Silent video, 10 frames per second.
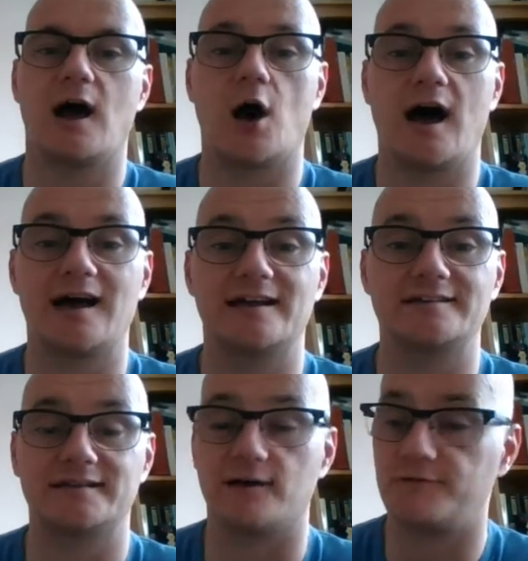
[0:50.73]

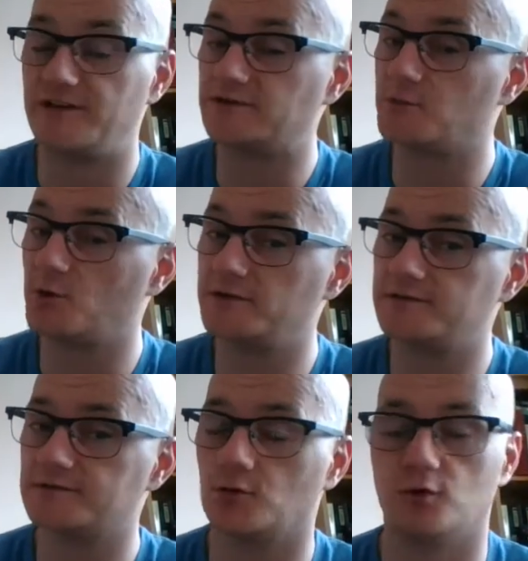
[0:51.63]
at a fixed
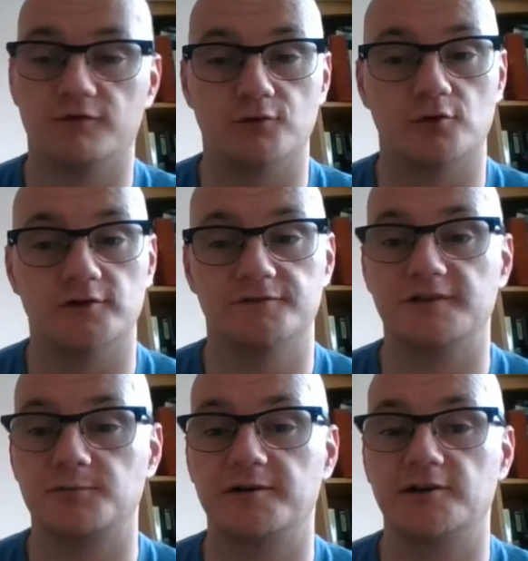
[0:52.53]
moment or for a
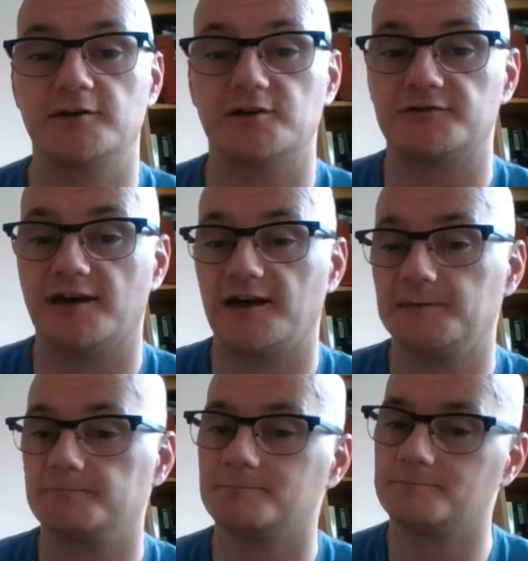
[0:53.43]
fixed period of
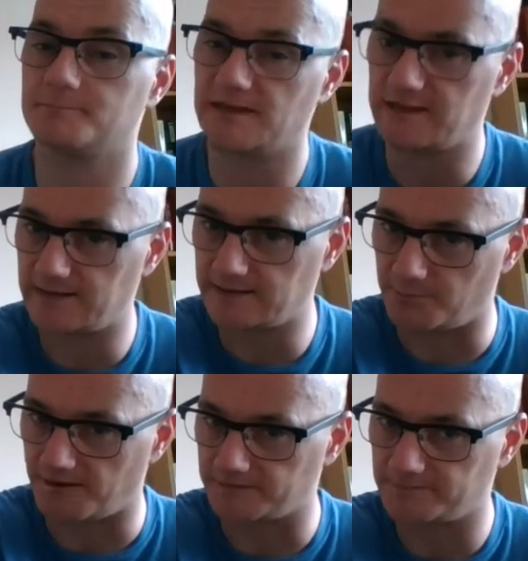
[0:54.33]
time in the
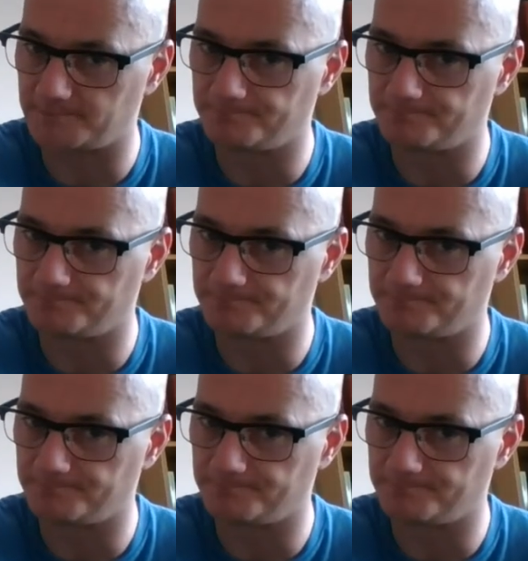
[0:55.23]
past.